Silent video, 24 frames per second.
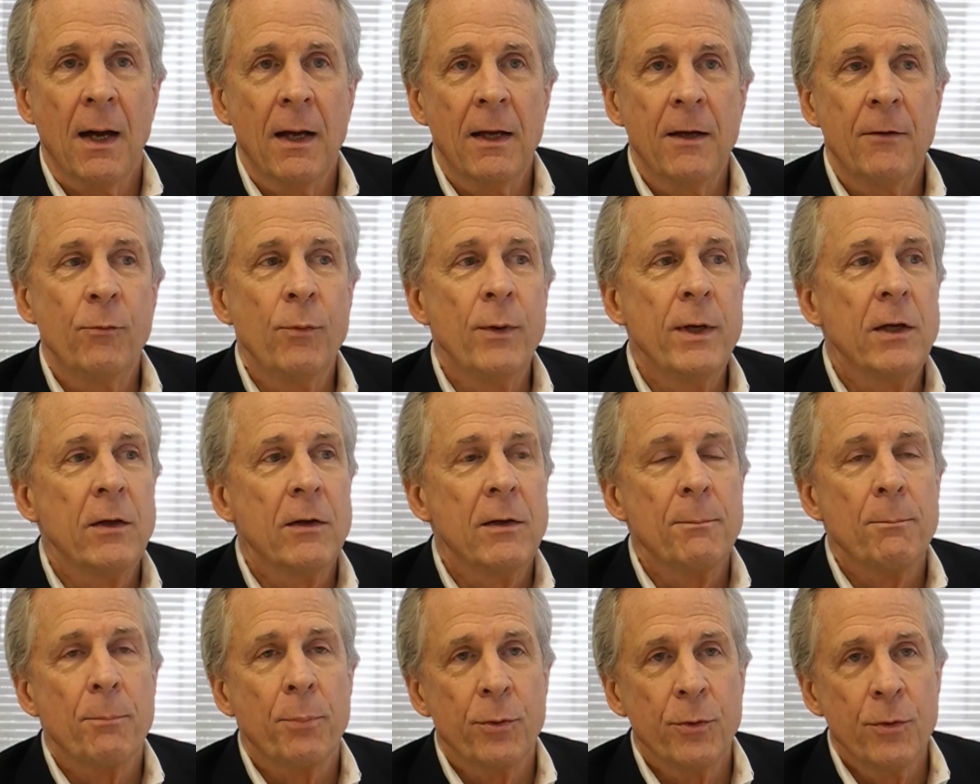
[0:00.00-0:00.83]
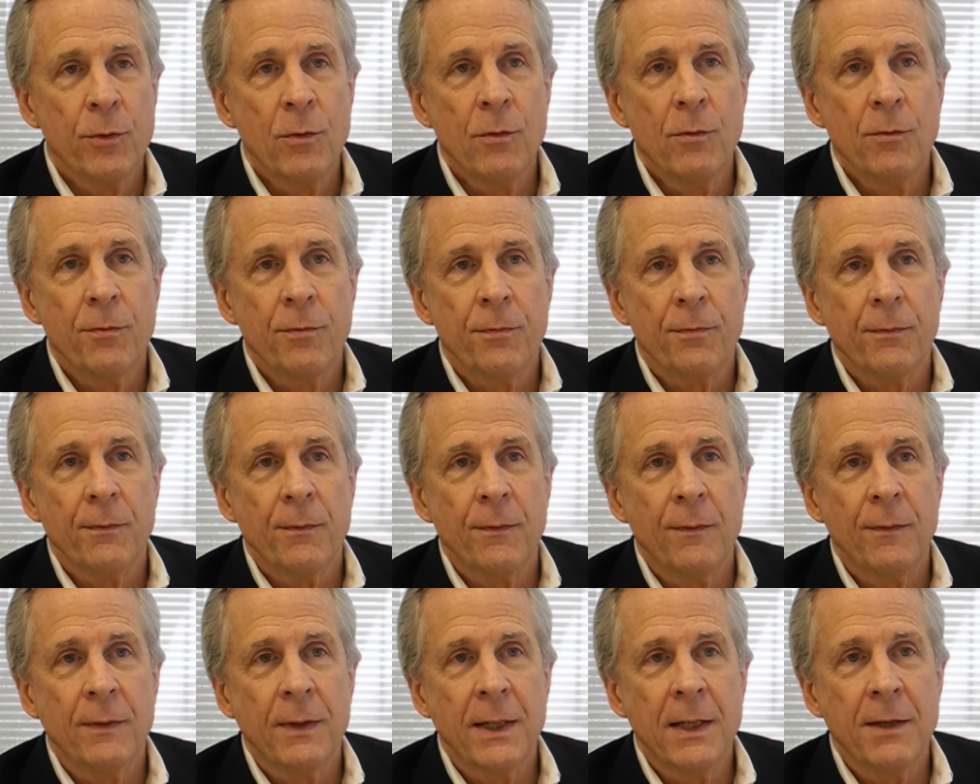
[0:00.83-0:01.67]
If we could improve
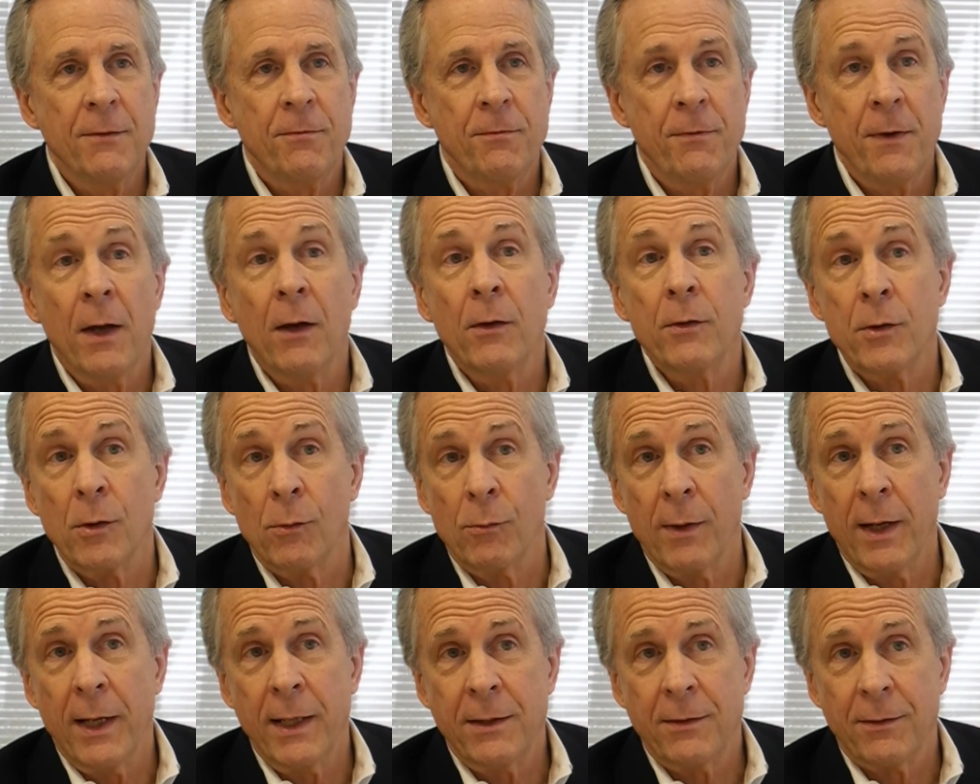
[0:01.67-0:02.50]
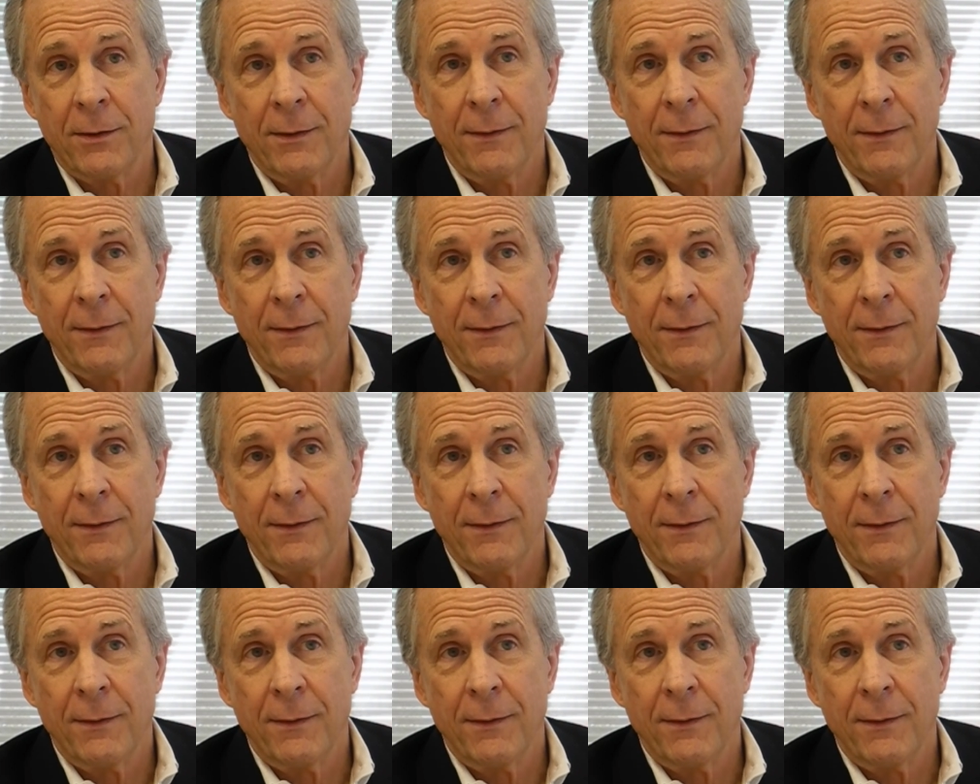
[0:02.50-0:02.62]
the failure rate,